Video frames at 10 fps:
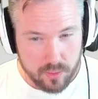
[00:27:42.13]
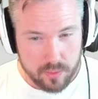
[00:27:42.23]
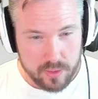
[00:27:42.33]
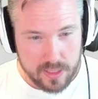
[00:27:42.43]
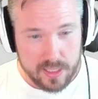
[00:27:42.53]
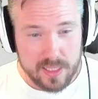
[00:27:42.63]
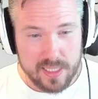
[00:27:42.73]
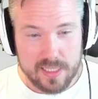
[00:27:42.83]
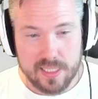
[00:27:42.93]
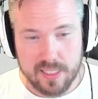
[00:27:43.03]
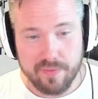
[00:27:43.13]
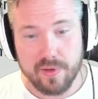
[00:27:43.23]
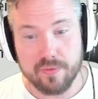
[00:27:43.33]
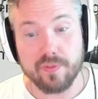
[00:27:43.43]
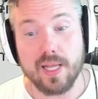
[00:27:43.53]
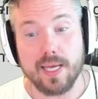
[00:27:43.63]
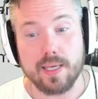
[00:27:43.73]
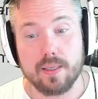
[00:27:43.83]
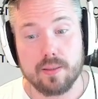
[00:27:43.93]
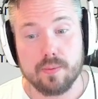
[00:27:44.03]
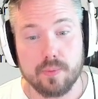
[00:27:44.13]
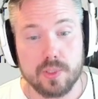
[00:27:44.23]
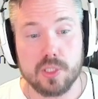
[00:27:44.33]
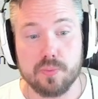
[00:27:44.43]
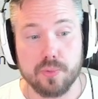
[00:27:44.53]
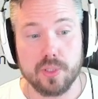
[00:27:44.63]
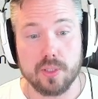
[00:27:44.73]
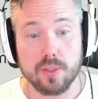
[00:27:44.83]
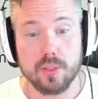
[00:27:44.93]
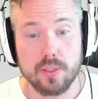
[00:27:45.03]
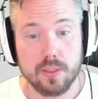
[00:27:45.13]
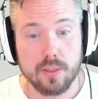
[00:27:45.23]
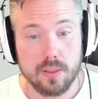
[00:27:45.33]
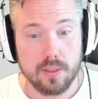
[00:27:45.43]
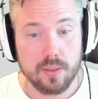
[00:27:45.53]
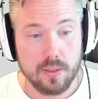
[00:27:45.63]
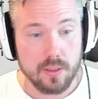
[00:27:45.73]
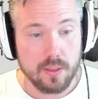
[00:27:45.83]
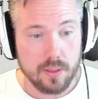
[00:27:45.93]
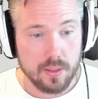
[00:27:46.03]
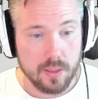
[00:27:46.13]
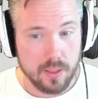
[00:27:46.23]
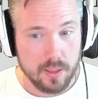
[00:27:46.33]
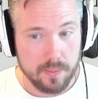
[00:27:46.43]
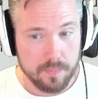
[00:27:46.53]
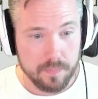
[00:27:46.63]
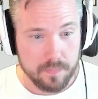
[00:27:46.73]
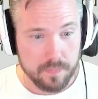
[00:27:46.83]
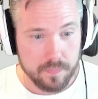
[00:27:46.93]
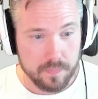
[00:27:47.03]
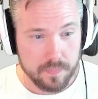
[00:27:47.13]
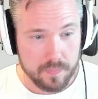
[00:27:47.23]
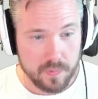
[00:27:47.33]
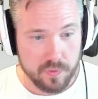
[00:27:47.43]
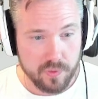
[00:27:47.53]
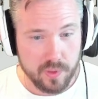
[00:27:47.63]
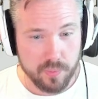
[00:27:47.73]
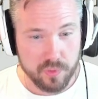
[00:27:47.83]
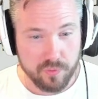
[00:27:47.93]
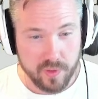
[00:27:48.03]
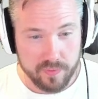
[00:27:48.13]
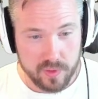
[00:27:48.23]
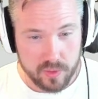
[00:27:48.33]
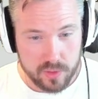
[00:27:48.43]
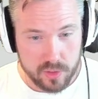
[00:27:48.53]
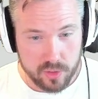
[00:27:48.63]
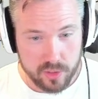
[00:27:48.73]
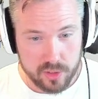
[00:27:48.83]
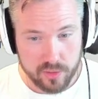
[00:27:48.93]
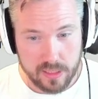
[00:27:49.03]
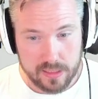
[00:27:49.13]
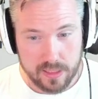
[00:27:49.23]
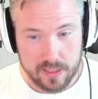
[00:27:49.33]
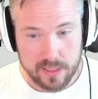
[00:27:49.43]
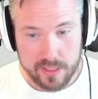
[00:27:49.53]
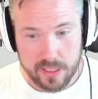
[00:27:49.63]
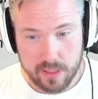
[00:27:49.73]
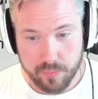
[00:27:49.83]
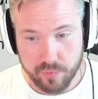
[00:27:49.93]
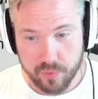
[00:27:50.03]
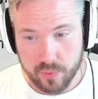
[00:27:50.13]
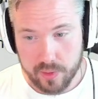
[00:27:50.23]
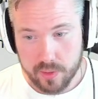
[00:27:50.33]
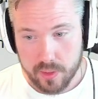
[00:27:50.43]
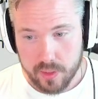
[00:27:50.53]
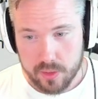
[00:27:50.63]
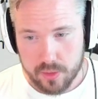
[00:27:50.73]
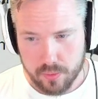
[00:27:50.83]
It does get 7 flak, which is pretty good. 30.5 knots, turning to at 90, 16.4 rudder. So,